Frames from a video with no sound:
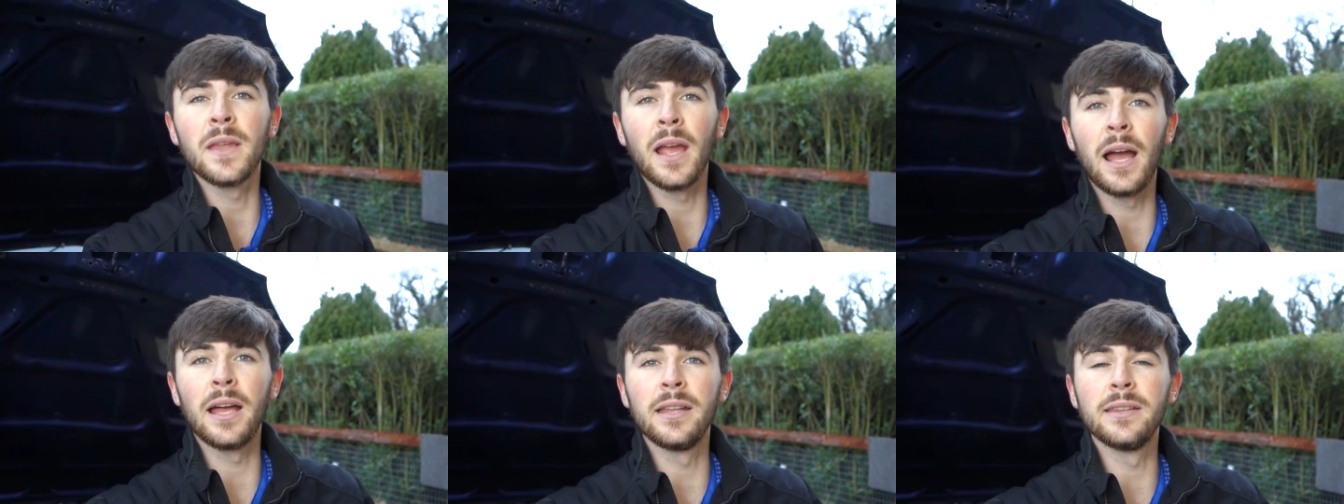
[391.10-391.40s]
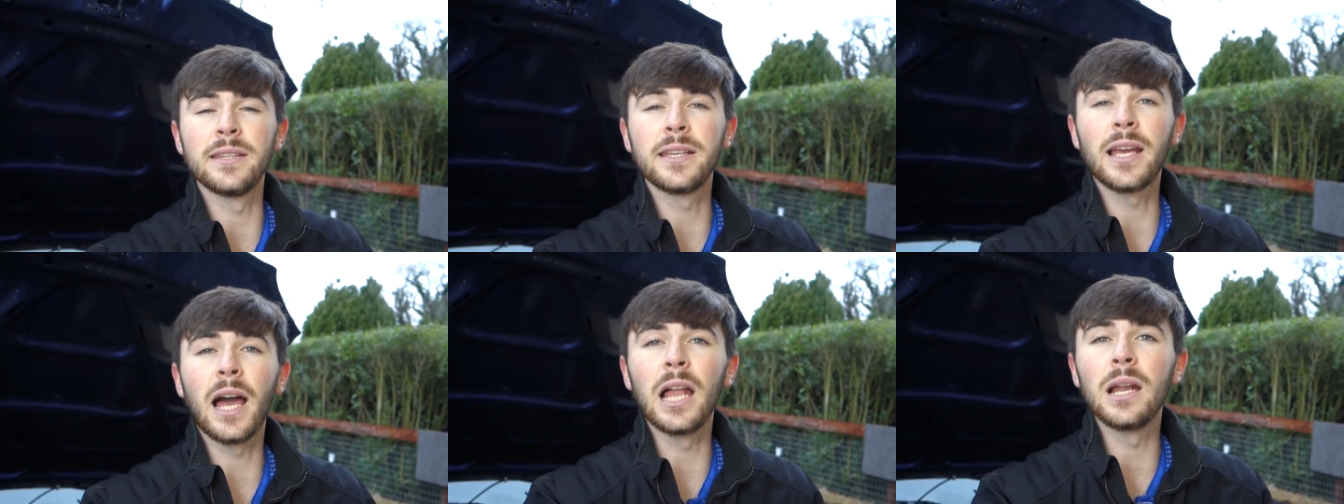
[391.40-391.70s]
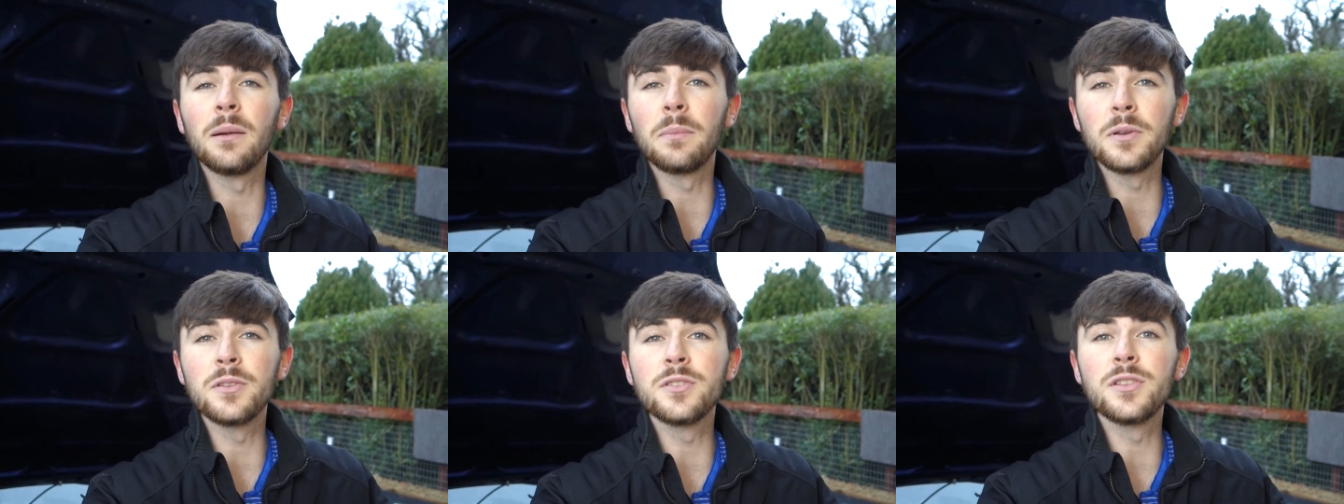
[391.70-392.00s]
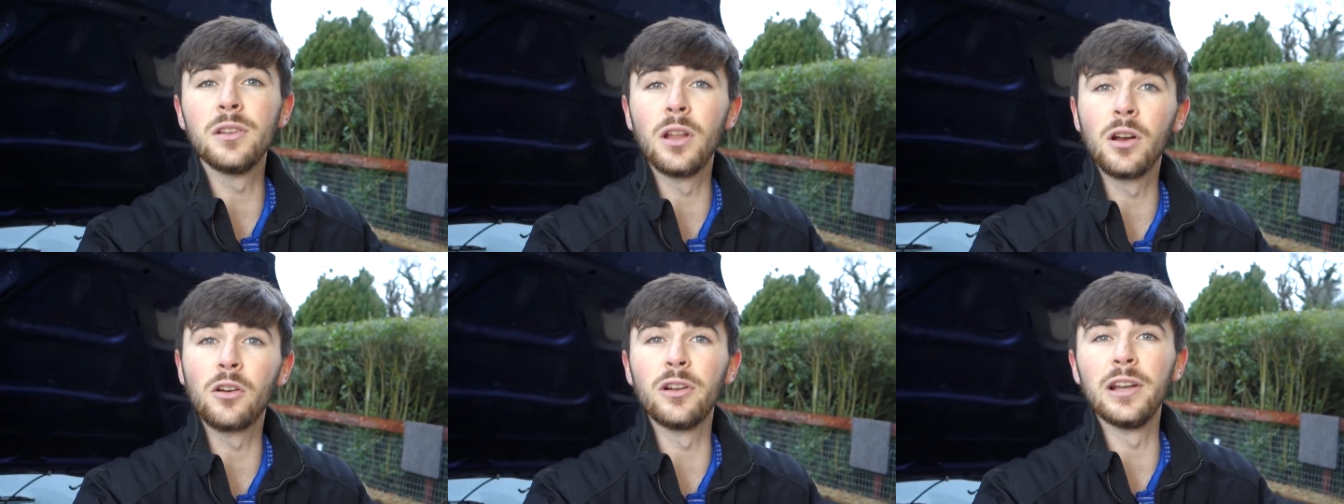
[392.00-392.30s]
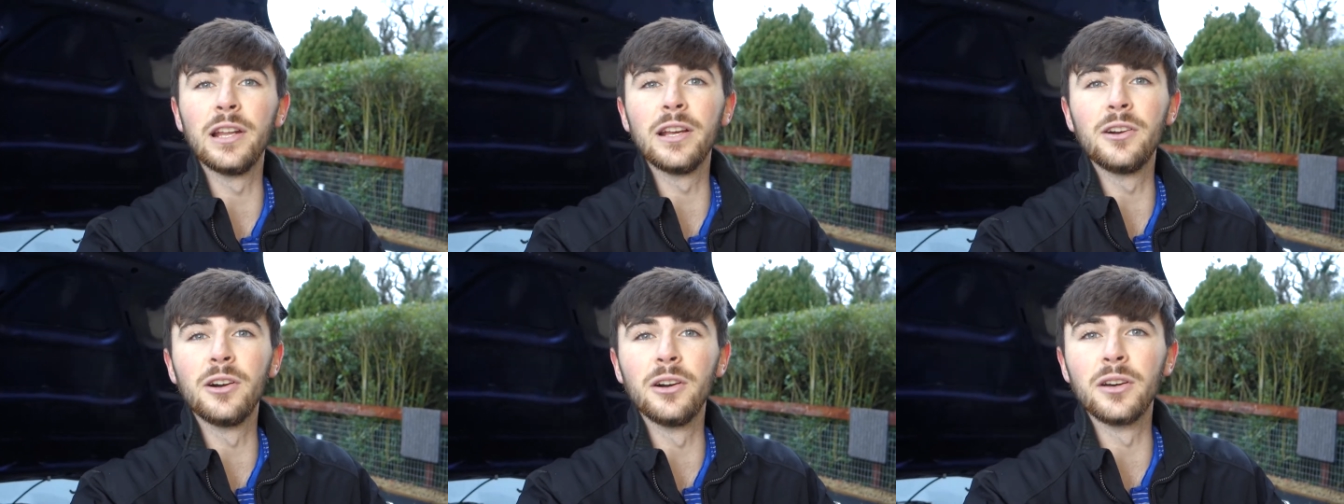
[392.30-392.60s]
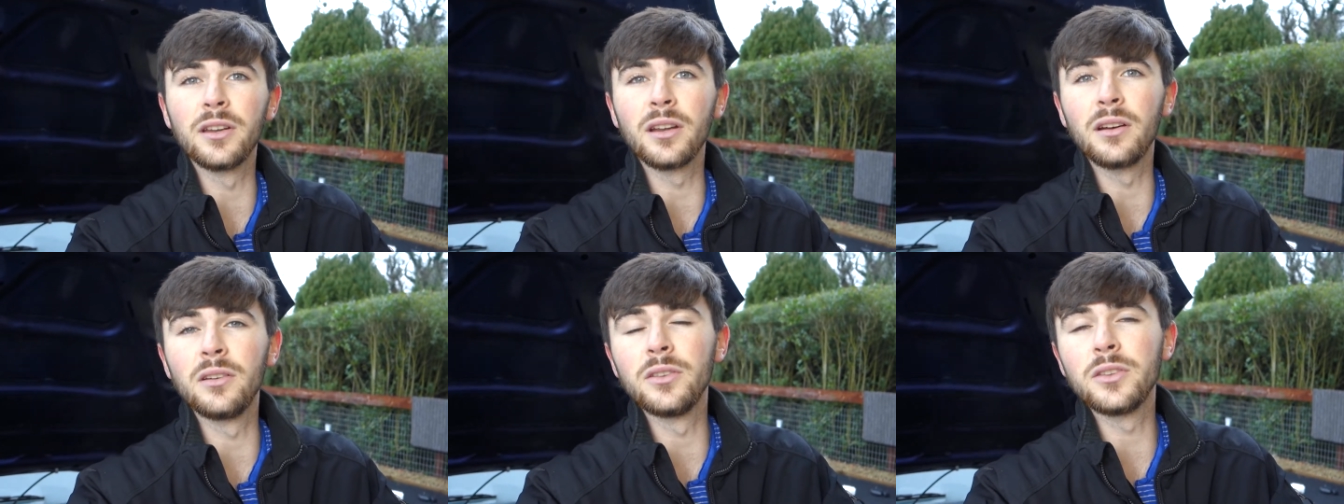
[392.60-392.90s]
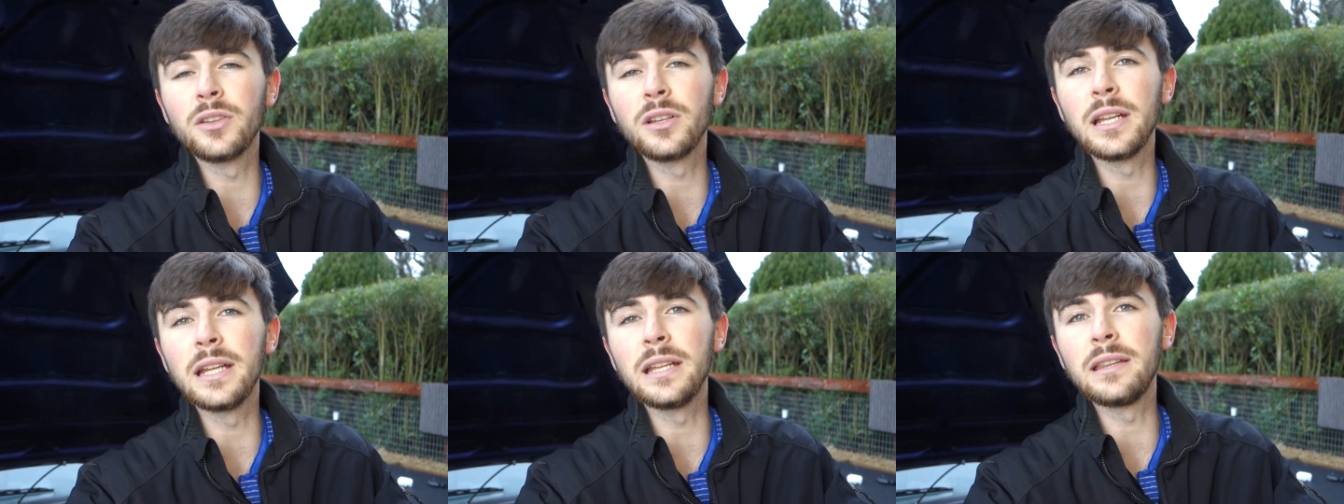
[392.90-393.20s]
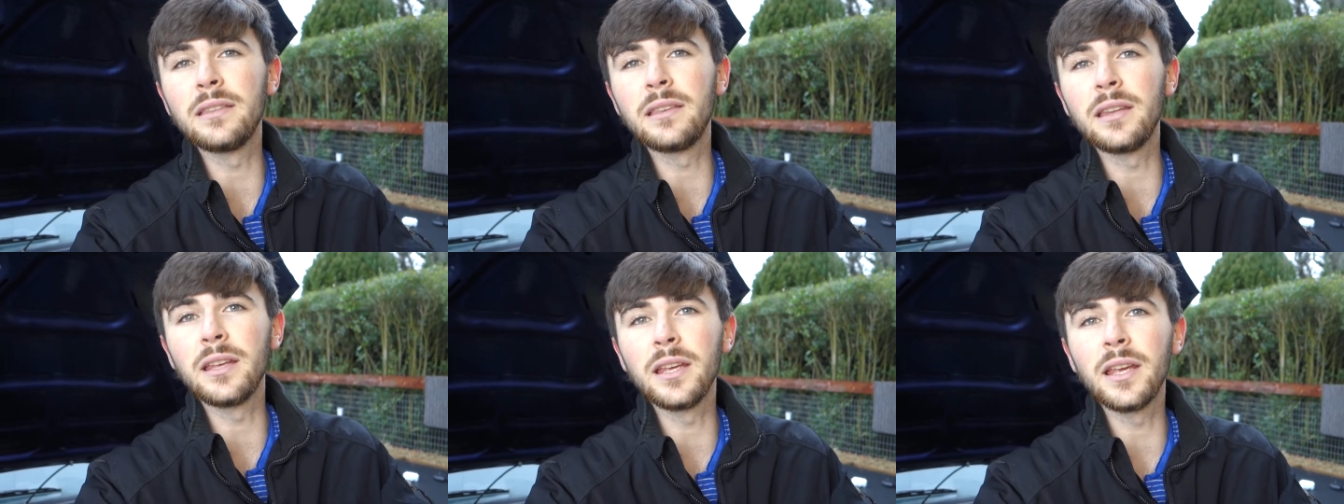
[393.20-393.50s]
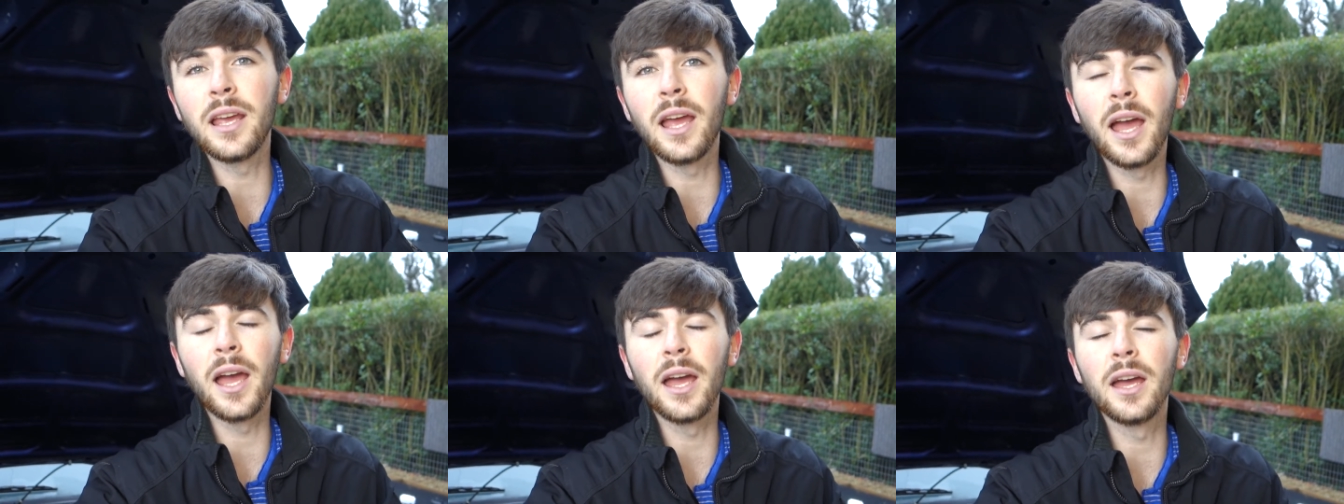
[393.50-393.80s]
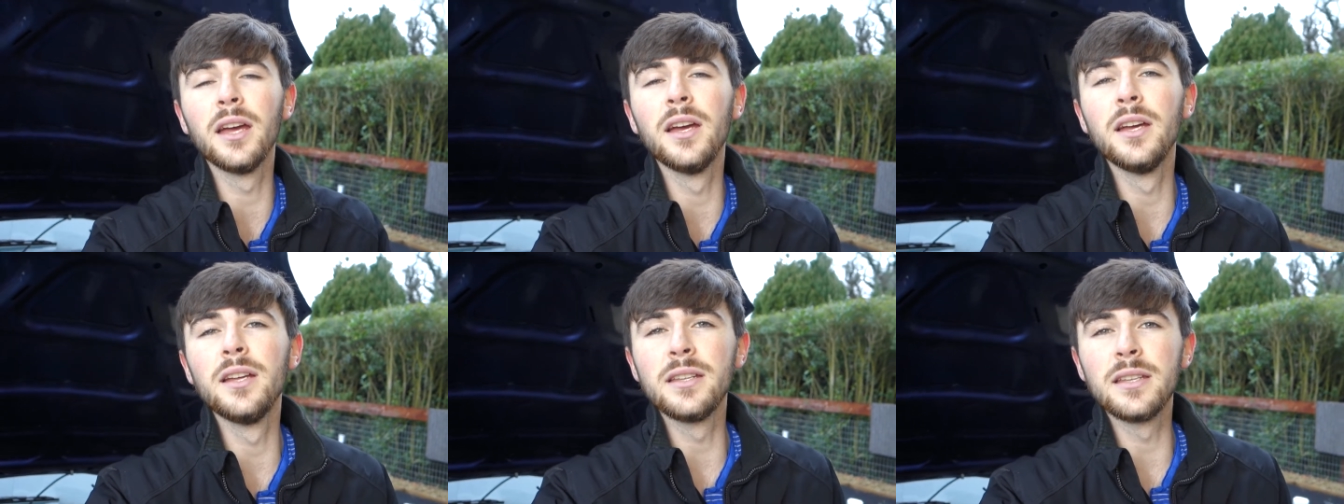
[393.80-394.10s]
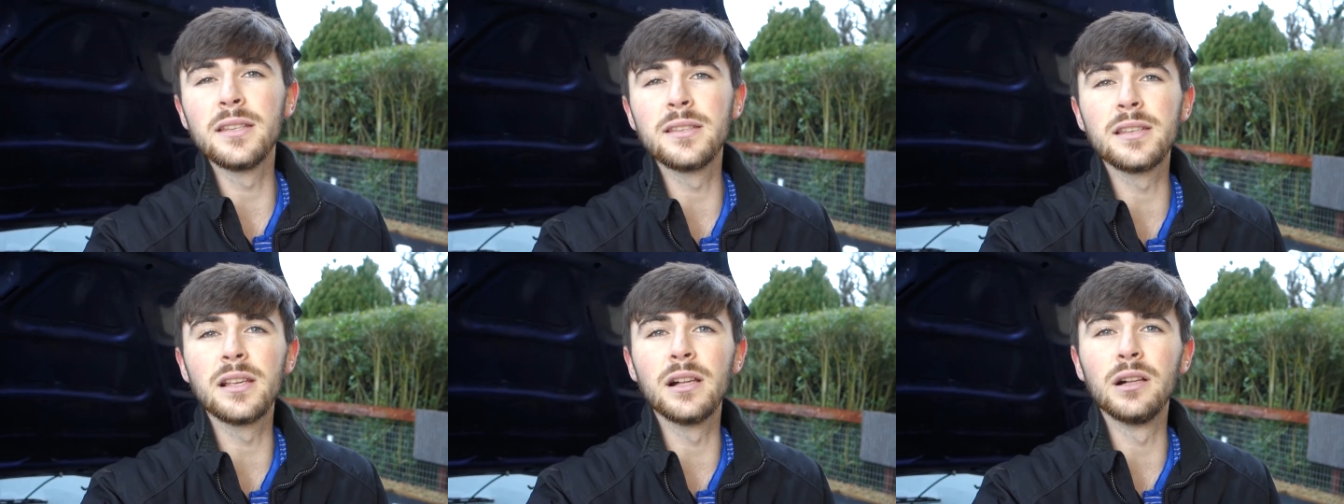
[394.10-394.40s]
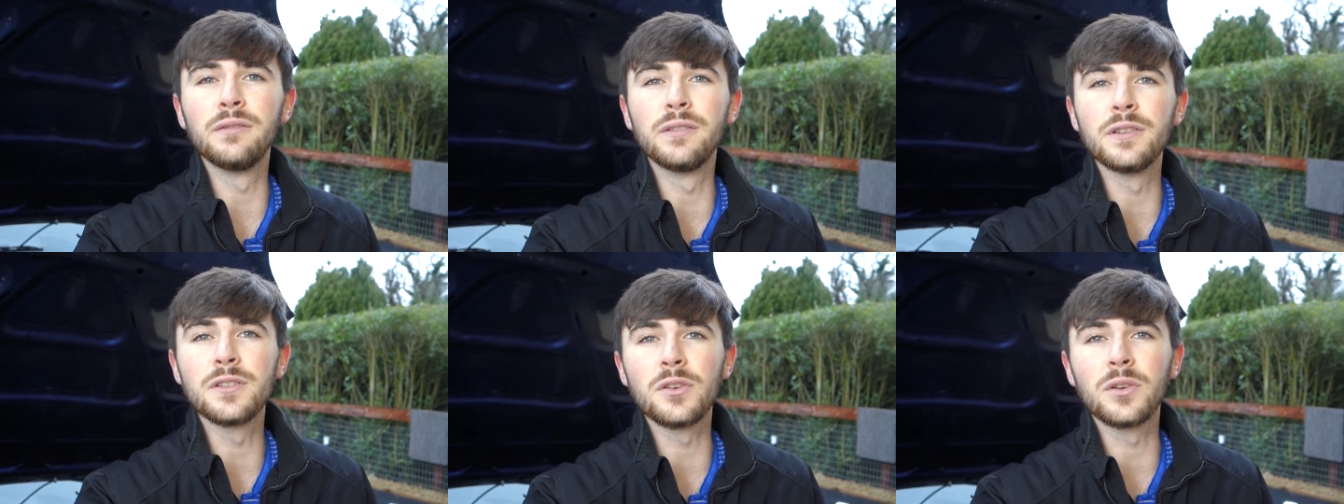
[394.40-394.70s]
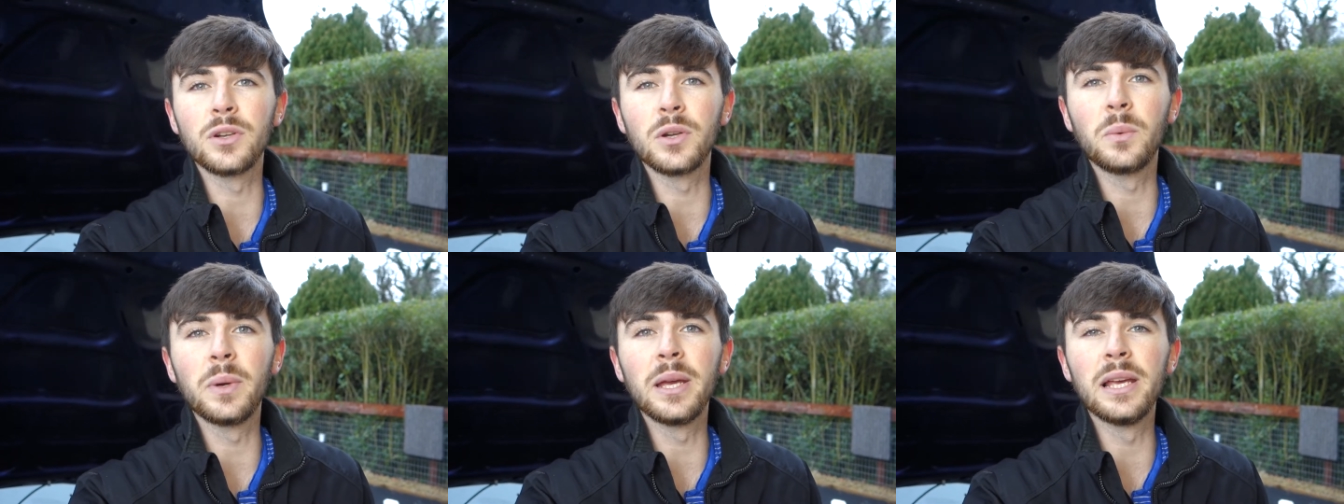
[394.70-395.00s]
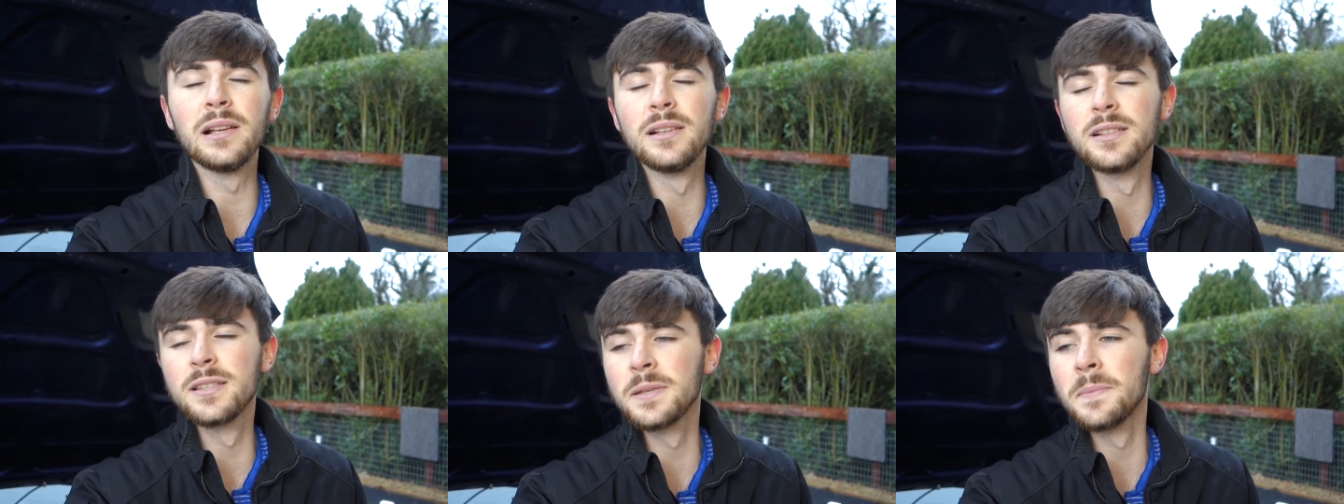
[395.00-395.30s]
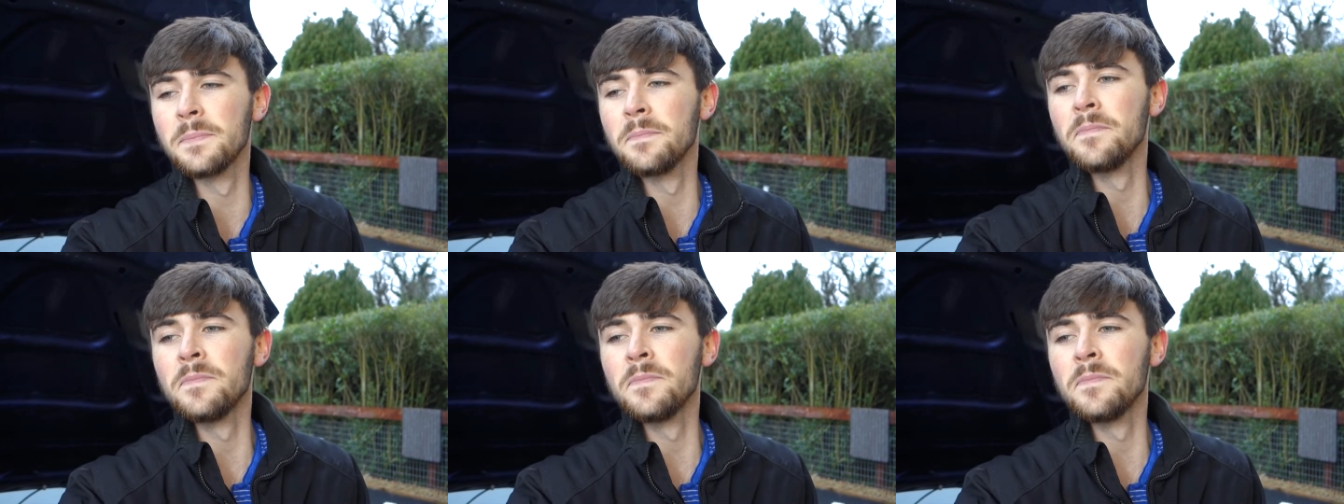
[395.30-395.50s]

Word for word: and the calipers do look really good underneath the silver sort of wheels.